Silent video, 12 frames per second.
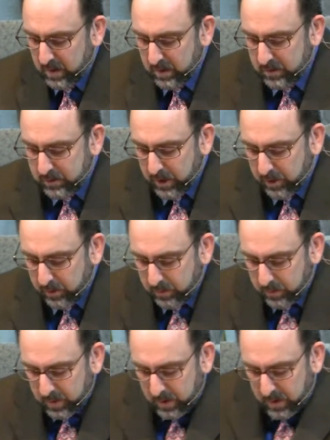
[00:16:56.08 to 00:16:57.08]

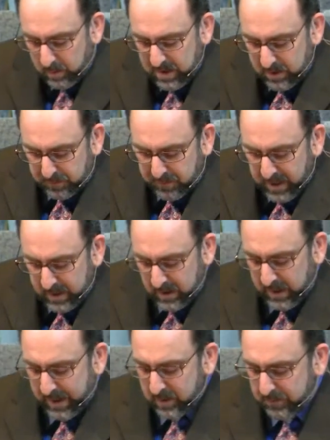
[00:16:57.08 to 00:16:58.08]
So, let me
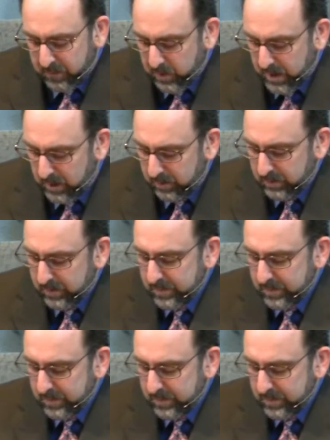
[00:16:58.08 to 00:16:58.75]
define luck for you.